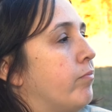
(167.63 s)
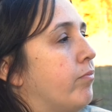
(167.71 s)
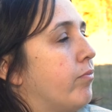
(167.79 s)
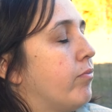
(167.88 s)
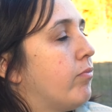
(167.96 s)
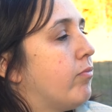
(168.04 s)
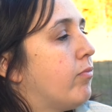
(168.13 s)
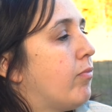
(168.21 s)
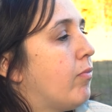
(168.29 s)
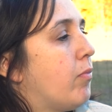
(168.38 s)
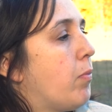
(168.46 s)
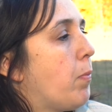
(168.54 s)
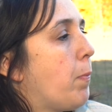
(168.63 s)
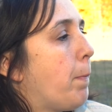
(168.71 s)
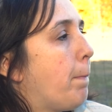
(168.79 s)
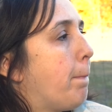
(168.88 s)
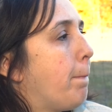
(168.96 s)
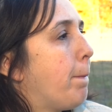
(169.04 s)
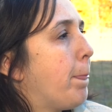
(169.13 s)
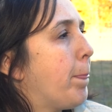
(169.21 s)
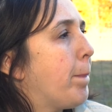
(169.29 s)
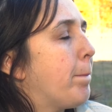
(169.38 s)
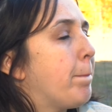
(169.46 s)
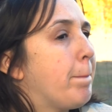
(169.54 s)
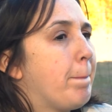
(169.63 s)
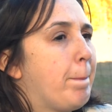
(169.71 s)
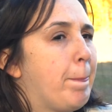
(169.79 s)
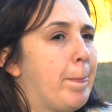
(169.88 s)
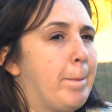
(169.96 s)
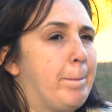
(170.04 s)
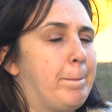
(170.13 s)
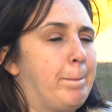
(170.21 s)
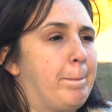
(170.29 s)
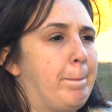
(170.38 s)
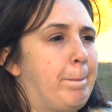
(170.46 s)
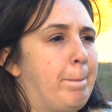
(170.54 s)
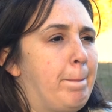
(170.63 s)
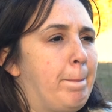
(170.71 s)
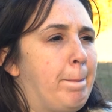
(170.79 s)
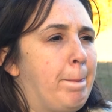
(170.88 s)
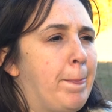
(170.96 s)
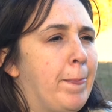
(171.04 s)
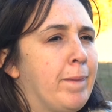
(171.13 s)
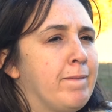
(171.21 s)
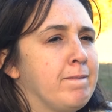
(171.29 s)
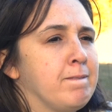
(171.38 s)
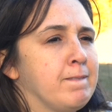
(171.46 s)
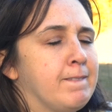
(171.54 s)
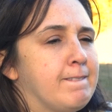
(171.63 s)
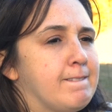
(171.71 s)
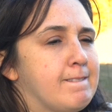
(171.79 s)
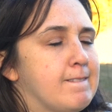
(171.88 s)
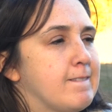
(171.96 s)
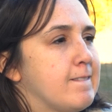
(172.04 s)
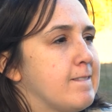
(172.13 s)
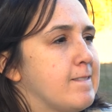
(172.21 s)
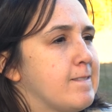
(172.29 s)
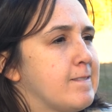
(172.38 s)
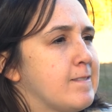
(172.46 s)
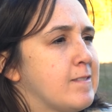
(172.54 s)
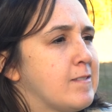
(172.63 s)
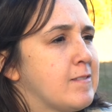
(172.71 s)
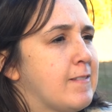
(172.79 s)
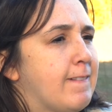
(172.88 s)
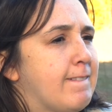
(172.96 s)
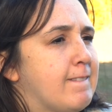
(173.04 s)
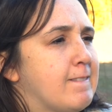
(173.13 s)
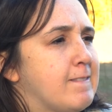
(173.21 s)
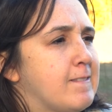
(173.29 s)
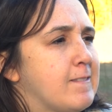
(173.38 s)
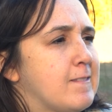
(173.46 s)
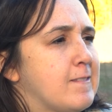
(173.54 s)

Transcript: No words are spoken by the person on screen.